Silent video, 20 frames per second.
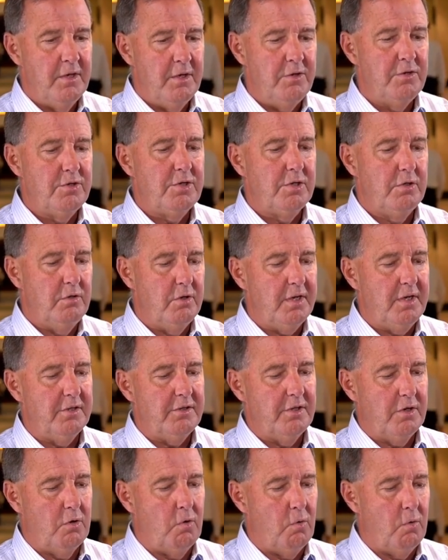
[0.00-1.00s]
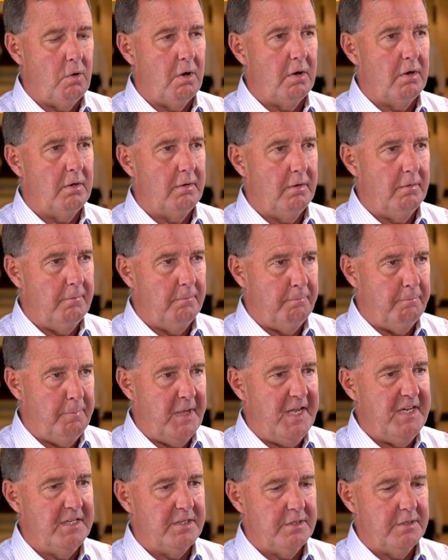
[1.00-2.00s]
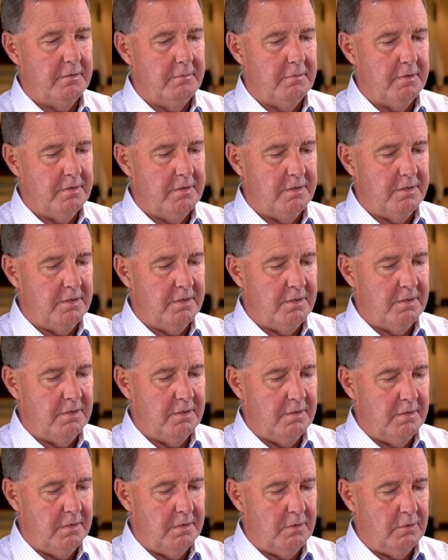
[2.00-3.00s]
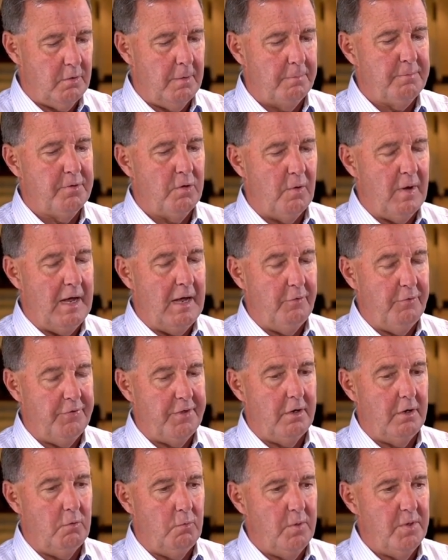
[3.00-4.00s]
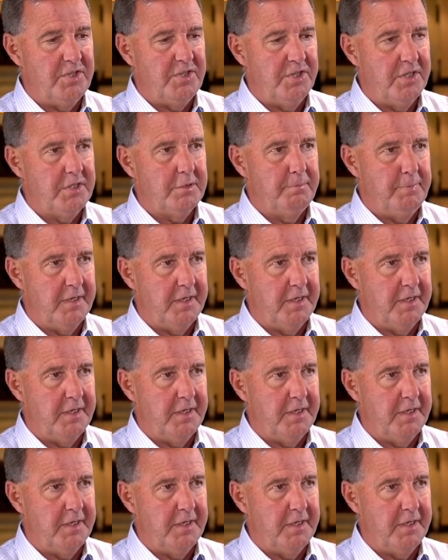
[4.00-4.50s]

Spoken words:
You should look at the core base crypto out there, which is